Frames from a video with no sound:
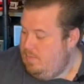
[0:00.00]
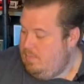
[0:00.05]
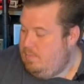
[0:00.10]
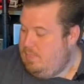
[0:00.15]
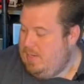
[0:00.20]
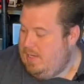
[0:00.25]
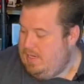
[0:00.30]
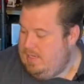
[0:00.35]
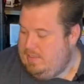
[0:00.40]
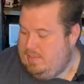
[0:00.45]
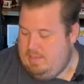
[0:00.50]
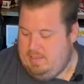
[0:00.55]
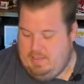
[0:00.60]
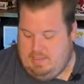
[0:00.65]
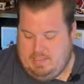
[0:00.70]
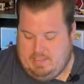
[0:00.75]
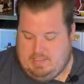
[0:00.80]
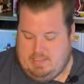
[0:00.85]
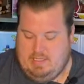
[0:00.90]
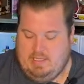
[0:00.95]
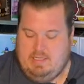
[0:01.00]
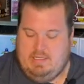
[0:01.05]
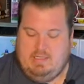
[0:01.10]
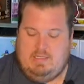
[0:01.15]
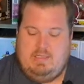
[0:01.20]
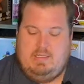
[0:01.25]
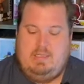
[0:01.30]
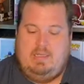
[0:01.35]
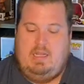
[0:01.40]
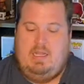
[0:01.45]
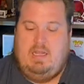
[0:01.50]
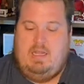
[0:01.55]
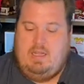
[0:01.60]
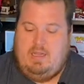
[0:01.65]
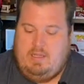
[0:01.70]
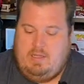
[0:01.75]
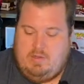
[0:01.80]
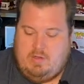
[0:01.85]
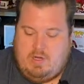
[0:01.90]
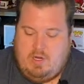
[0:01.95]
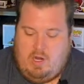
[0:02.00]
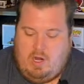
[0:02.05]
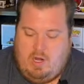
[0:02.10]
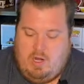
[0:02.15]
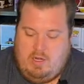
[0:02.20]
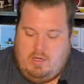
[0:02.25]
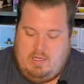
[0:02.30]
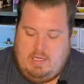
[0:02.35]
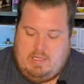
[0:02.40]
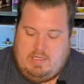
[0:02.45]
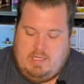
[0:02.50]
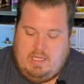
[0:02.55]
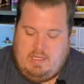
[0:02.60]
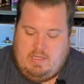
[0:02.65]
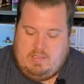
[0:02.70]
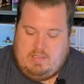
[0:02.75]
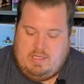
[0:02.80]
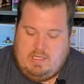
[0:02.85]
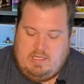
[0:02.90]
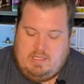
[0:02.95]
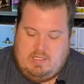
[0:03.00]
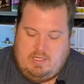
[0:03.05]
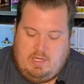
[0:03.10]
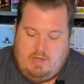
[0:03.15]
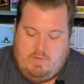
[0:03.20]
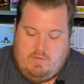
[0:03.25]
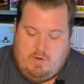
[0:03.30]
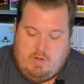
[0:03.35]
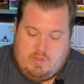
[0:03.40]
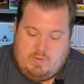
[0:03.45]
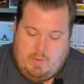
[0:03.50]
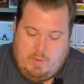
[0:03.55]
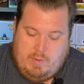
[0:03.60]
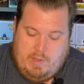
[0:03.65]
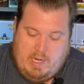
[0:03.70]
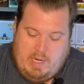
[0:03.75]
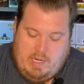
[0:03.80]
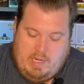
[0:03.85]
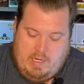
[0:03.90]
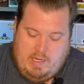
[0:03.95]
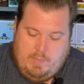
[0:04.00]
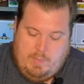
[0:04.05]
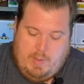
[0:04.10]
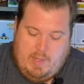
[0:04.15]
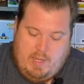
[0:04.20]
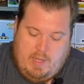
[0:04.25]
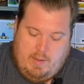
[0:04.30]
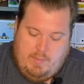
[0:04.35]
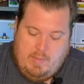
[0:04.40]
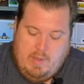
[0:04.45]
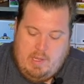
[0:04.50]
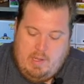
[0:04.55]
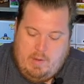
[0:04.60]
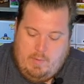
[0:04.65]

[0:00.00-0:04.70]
But this is a little card that tells us, you know, of course, what we got in the pop.